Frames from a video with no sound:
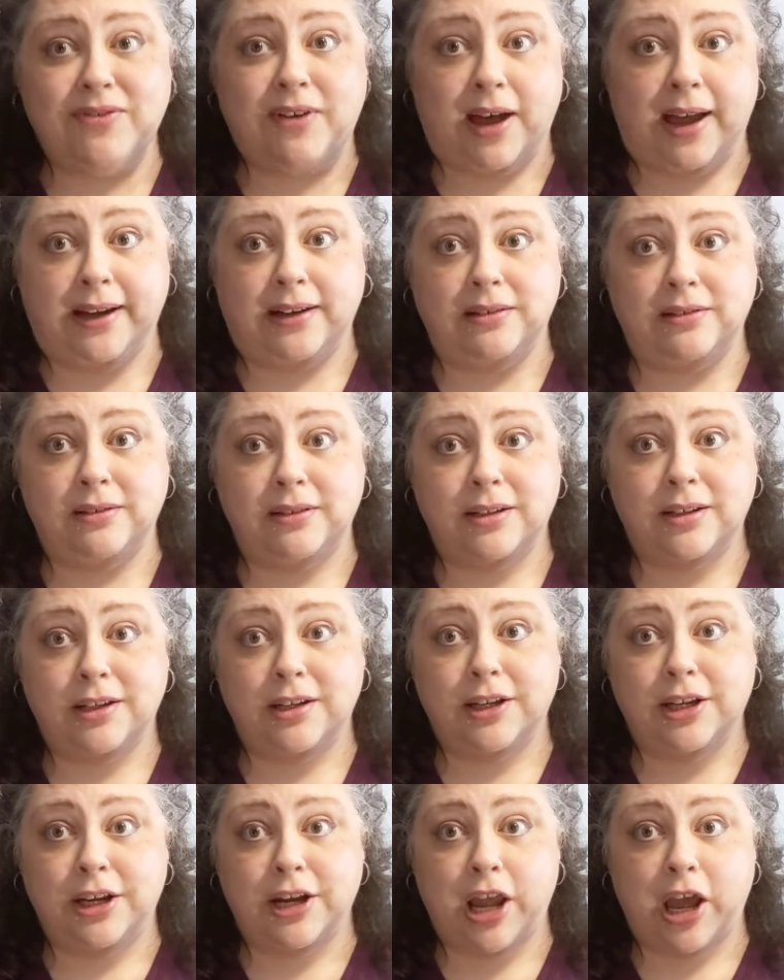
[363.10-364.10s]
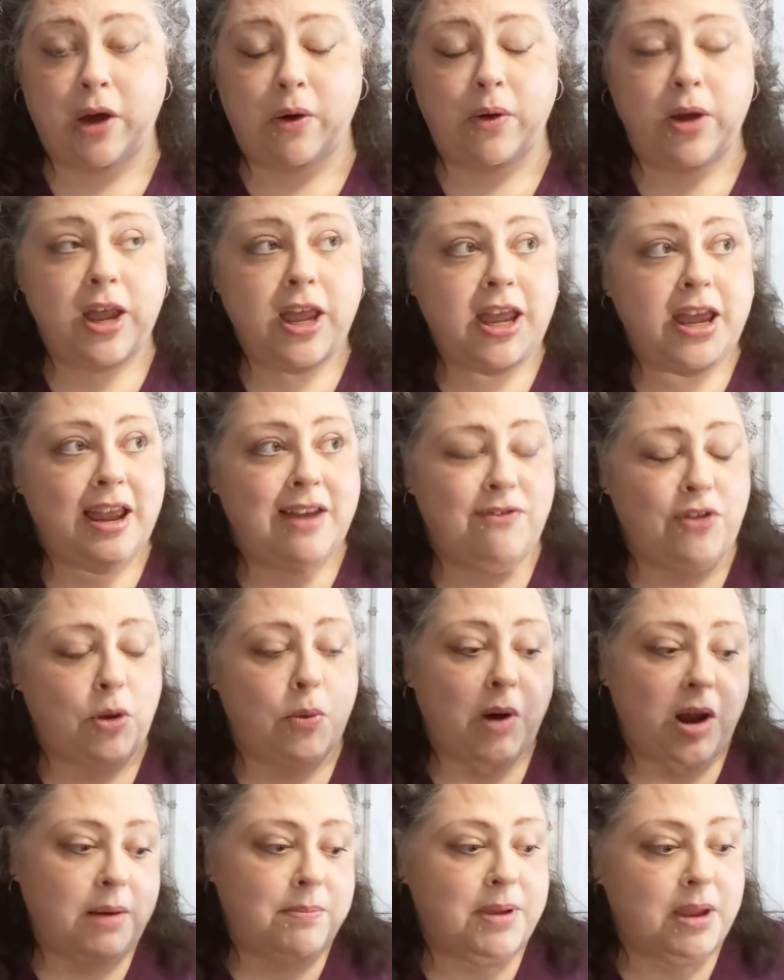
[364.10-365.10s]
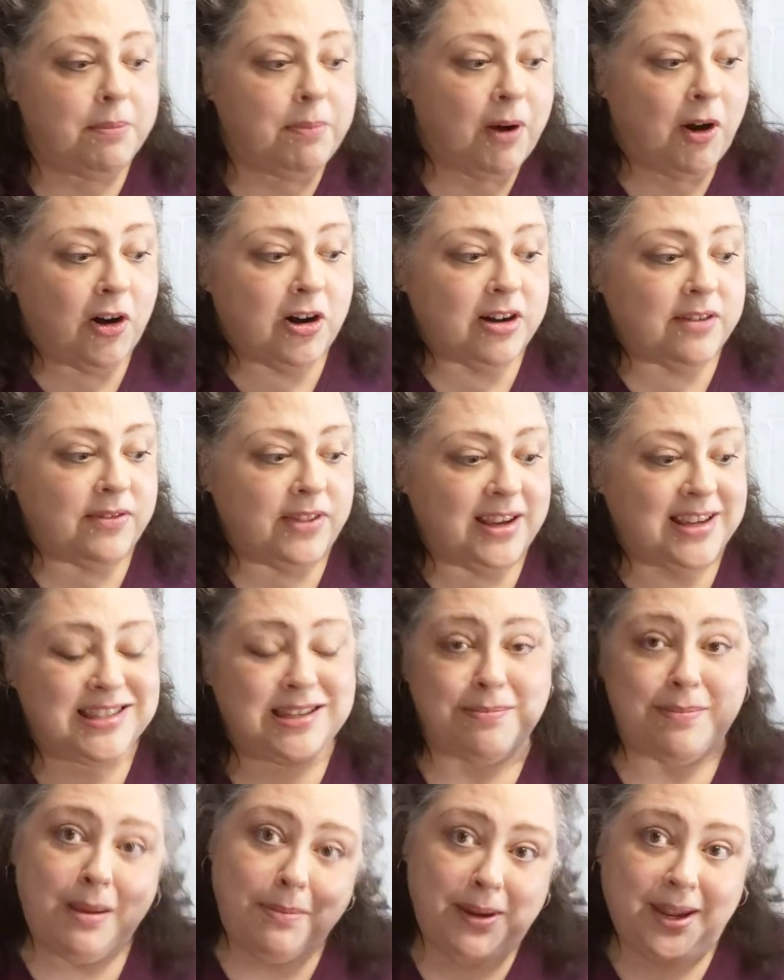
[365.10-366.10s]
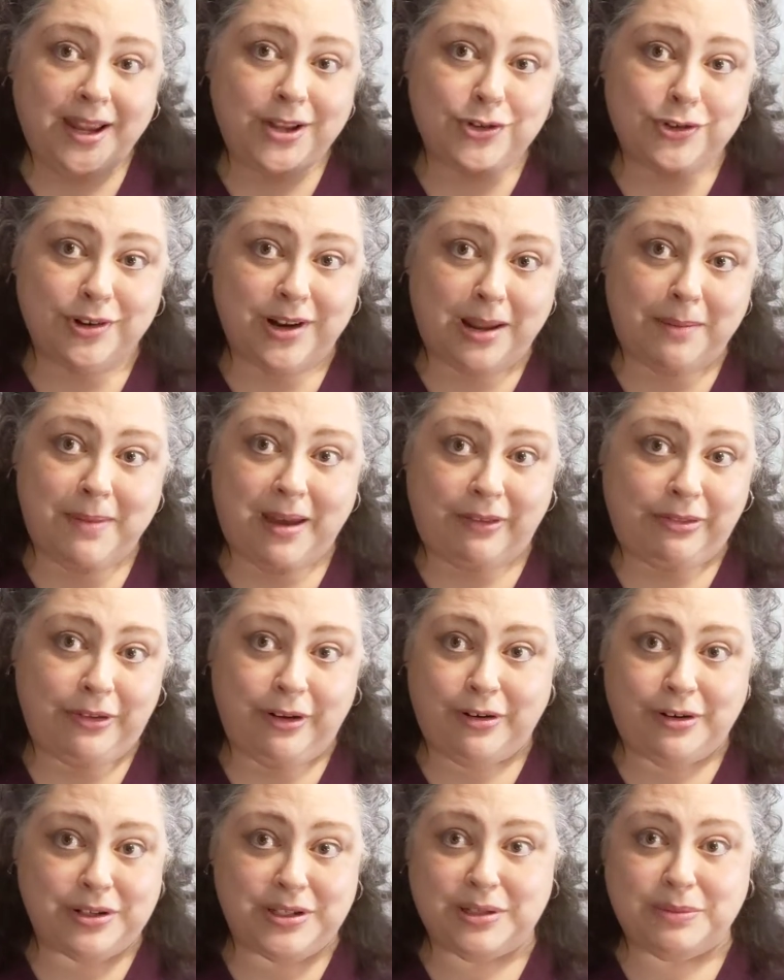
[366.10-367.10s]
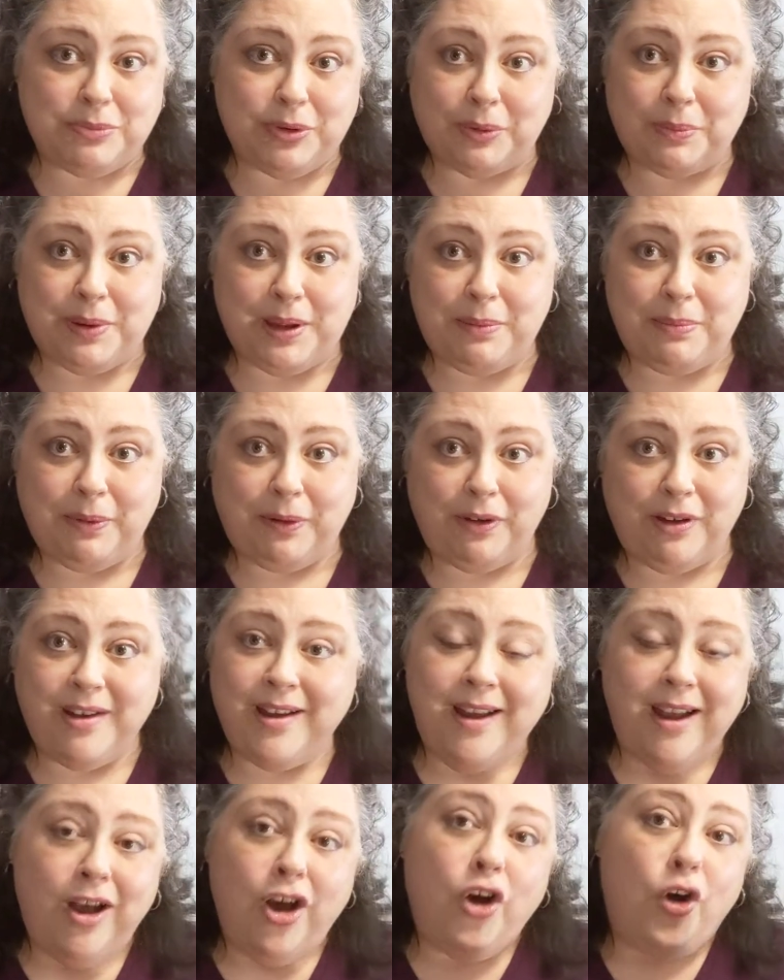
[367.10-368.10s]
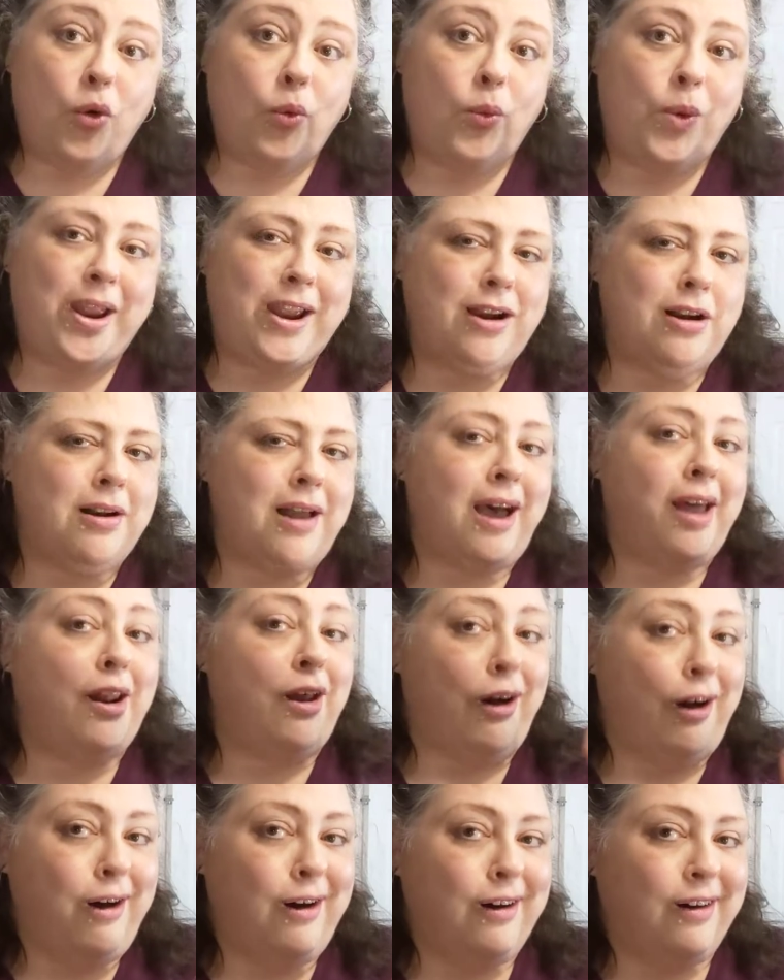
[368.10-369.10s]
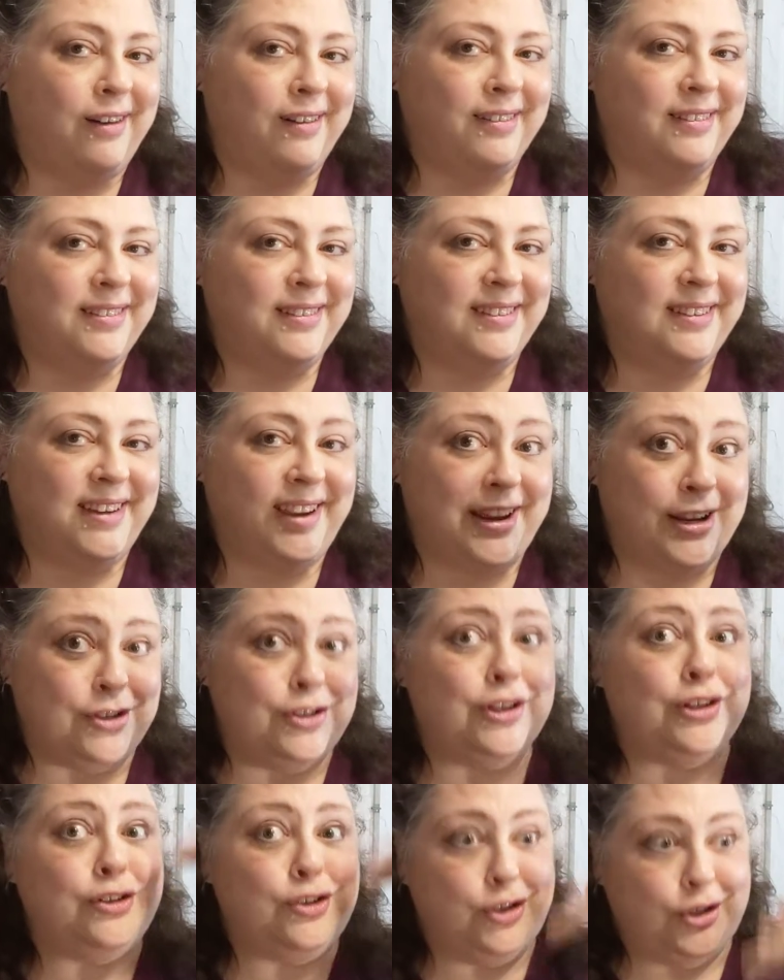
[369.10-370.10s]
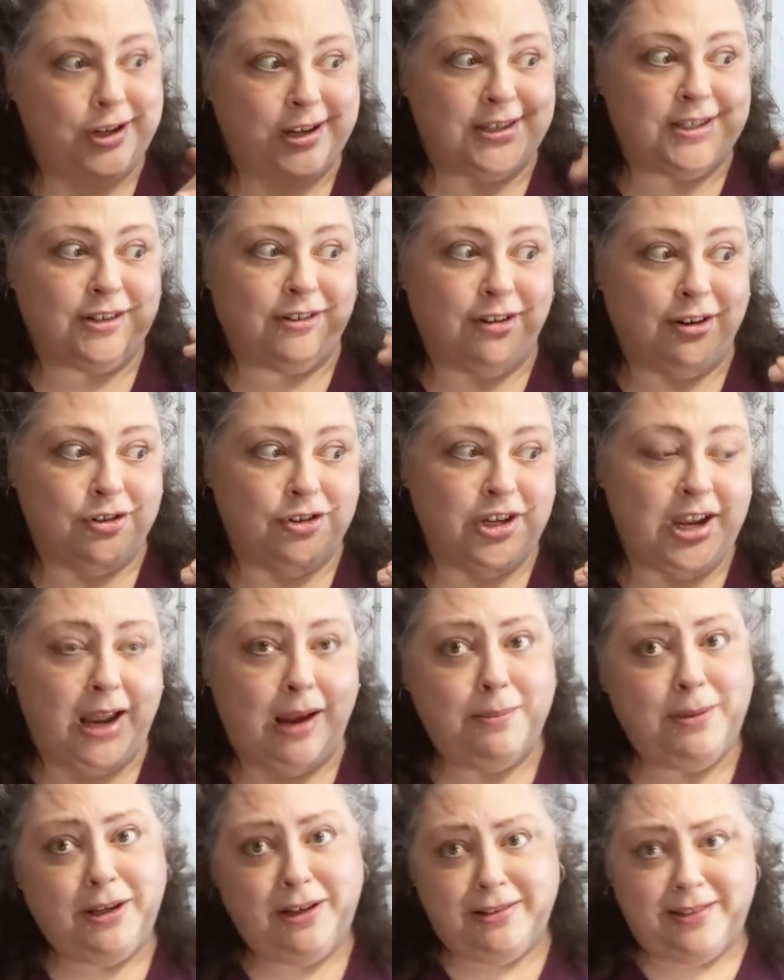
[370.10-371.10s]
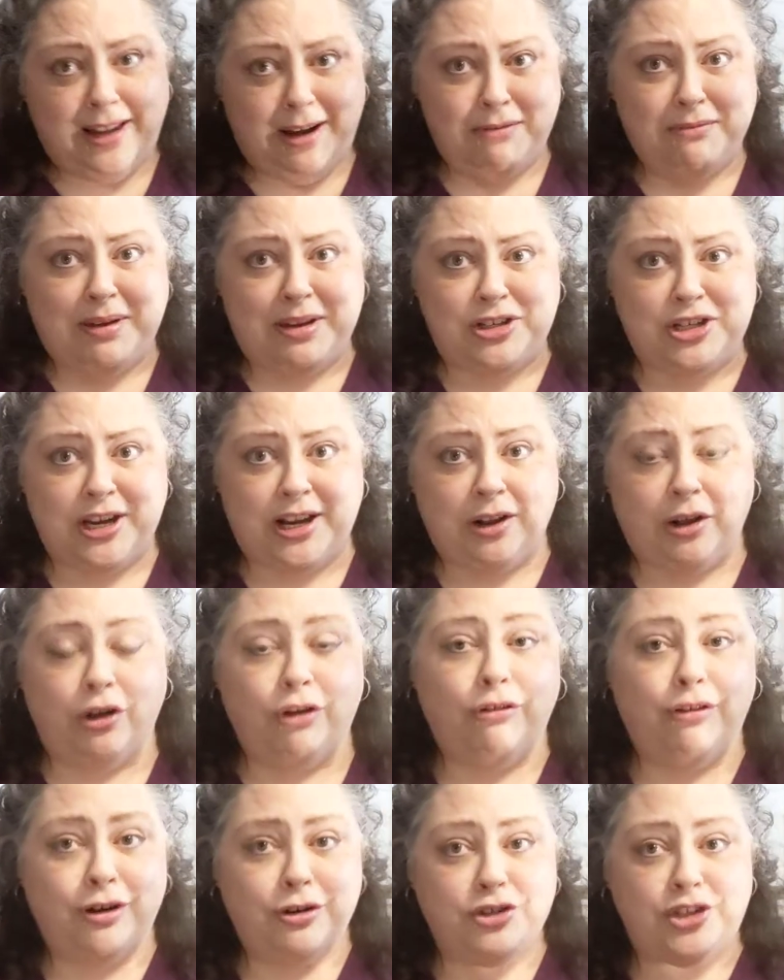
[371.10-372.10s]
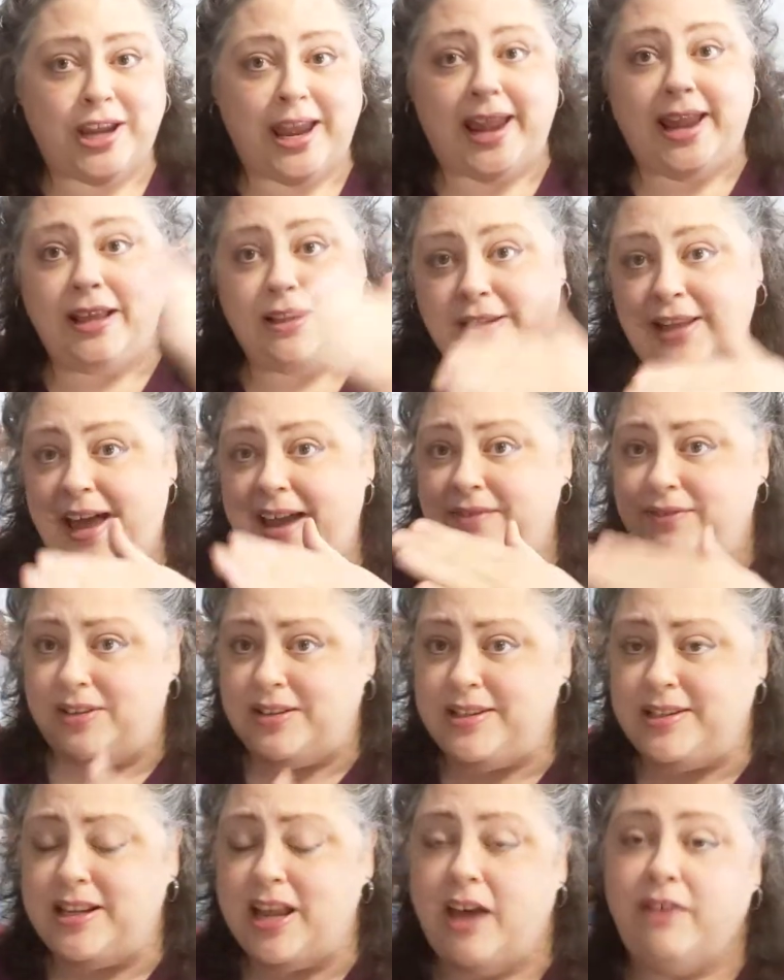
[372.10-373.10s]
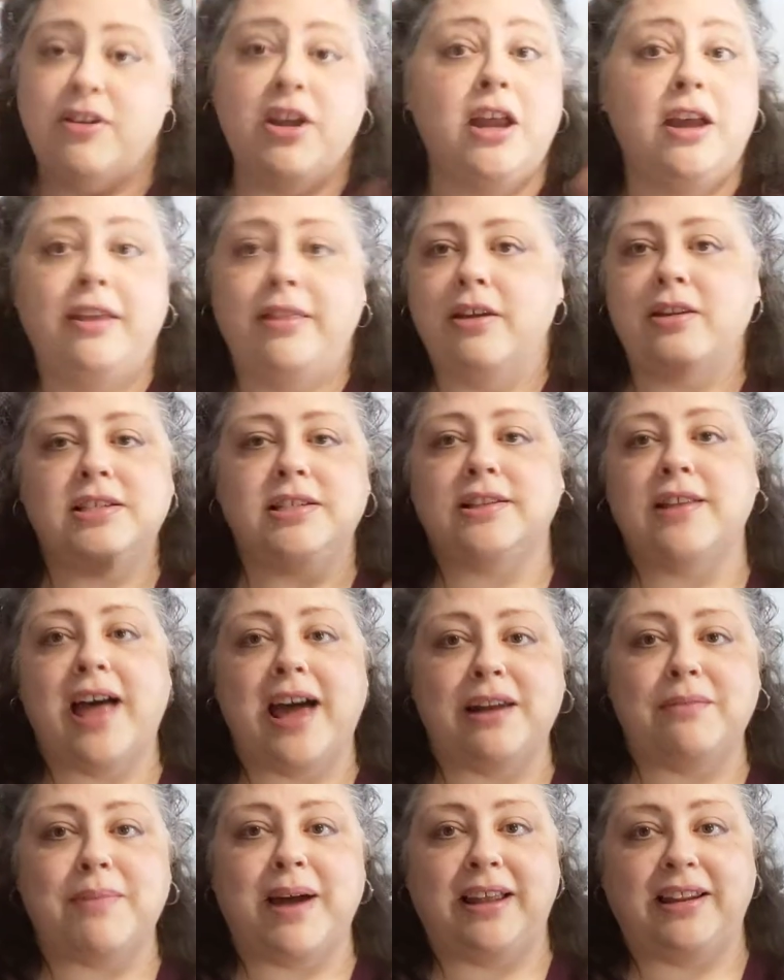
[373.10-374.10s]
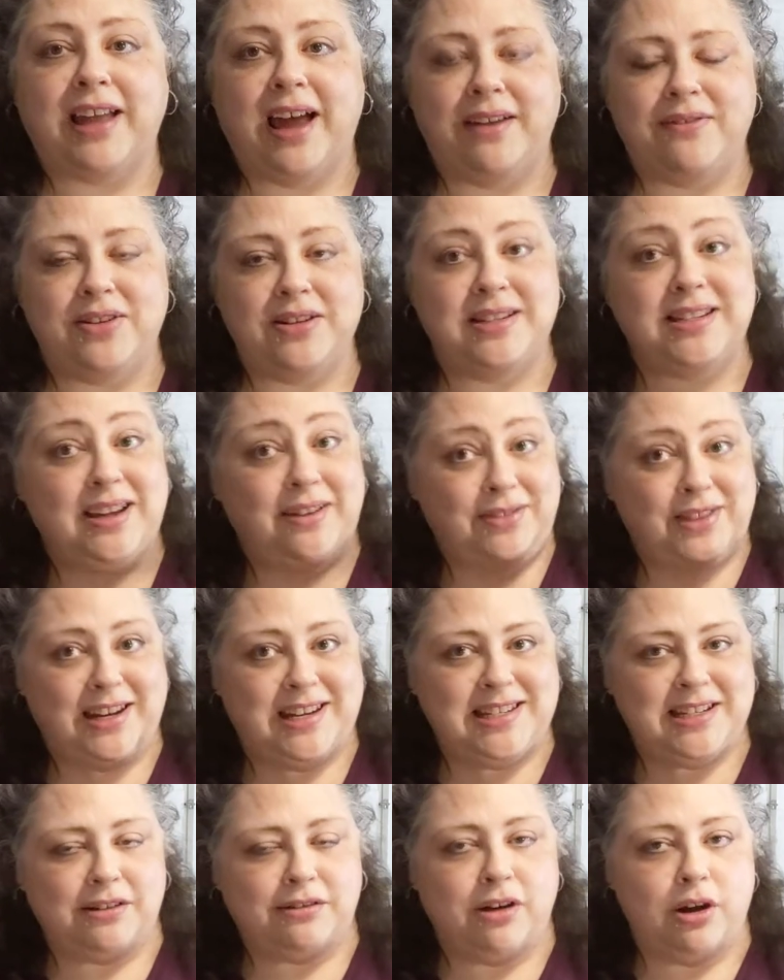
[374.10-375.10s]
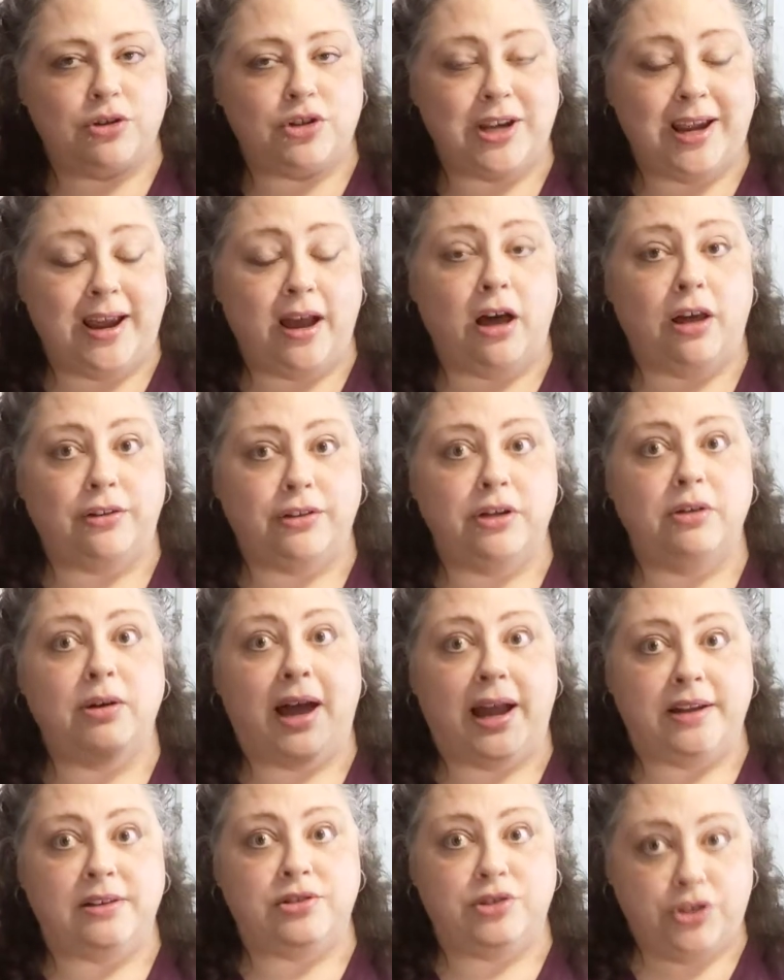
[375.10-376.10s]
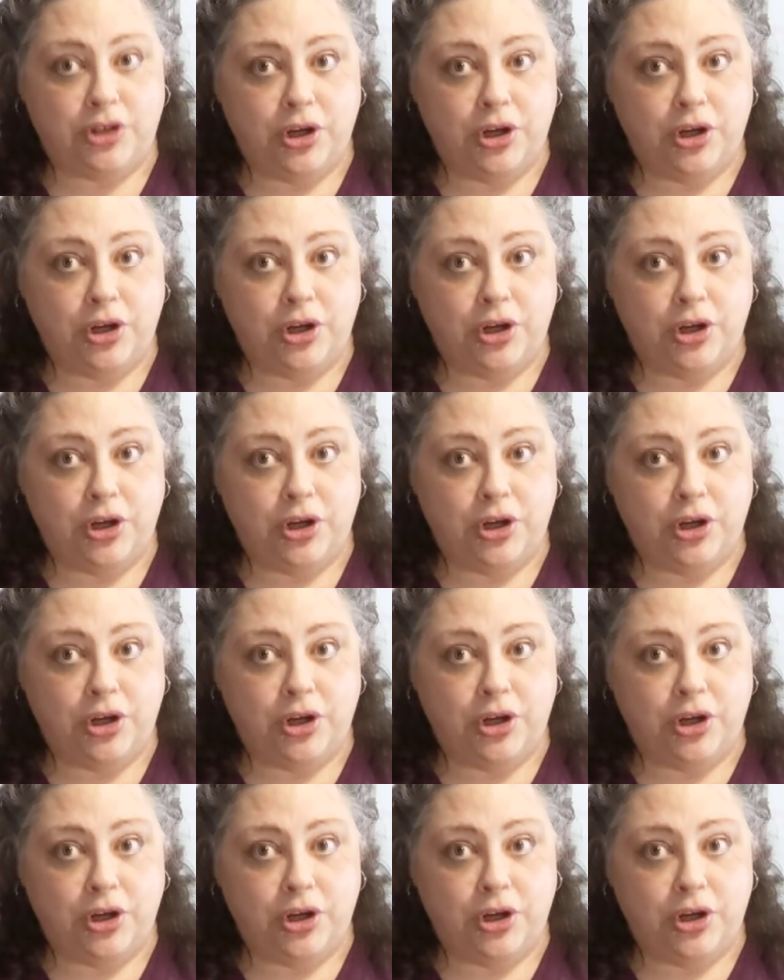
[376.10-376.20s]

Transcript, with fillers: fine. You know, if you want to be a part of this and maybe get your name out there to some more people. We are not all into just crochet. I mean, look at the name of my channel, Crochet, Life, and Stuff. There's a lot in my life and stuff that isn't crochet, although I